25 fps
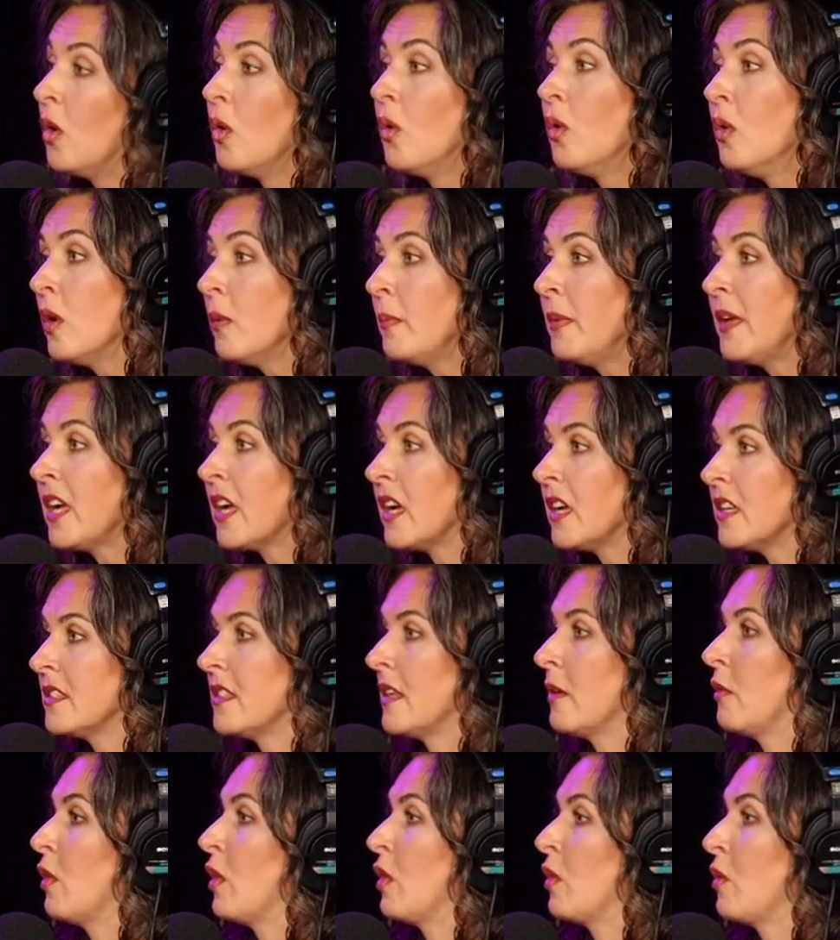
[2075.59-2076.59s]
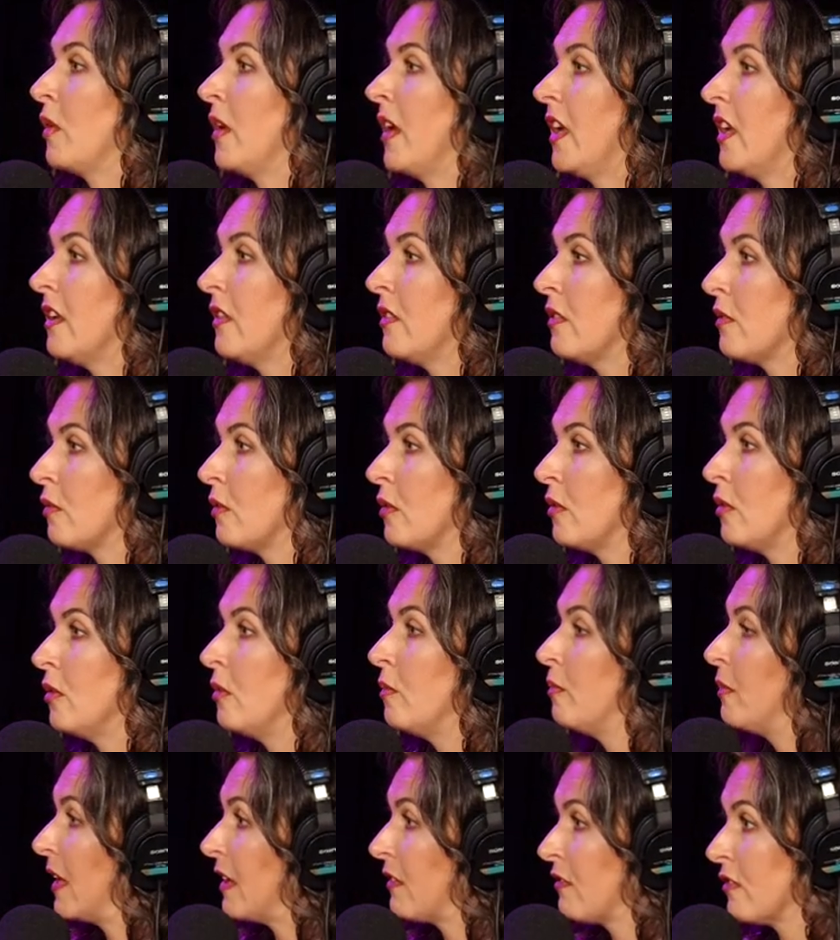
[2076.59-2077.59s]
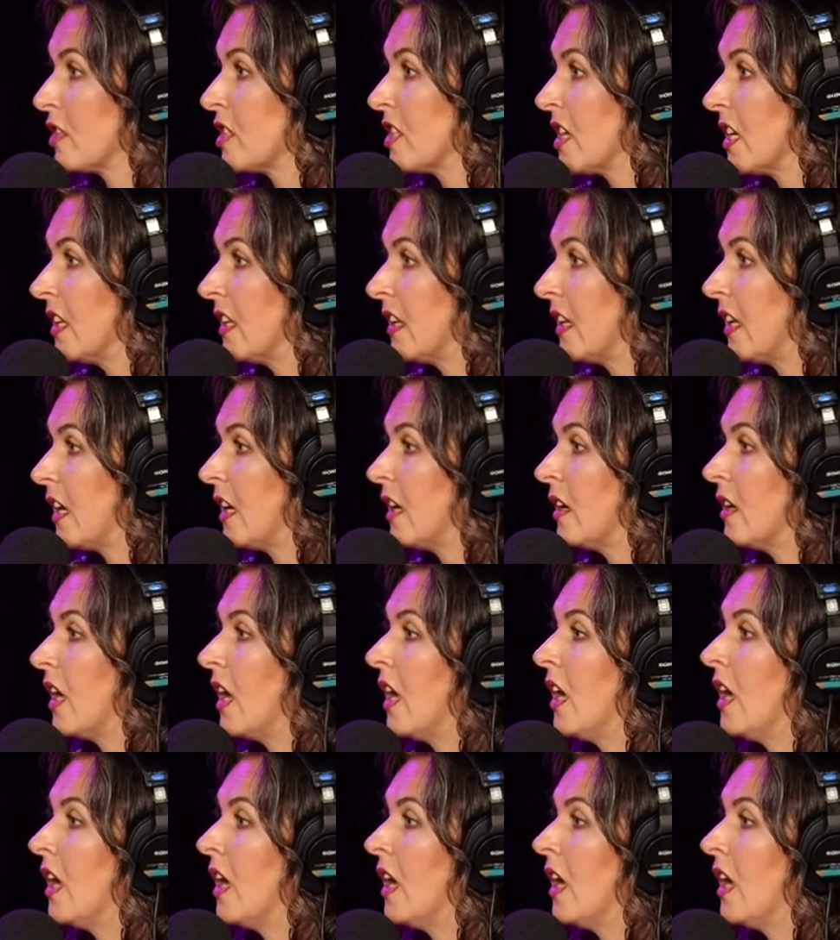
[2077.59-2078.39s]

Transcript: or because they were created through big fertility.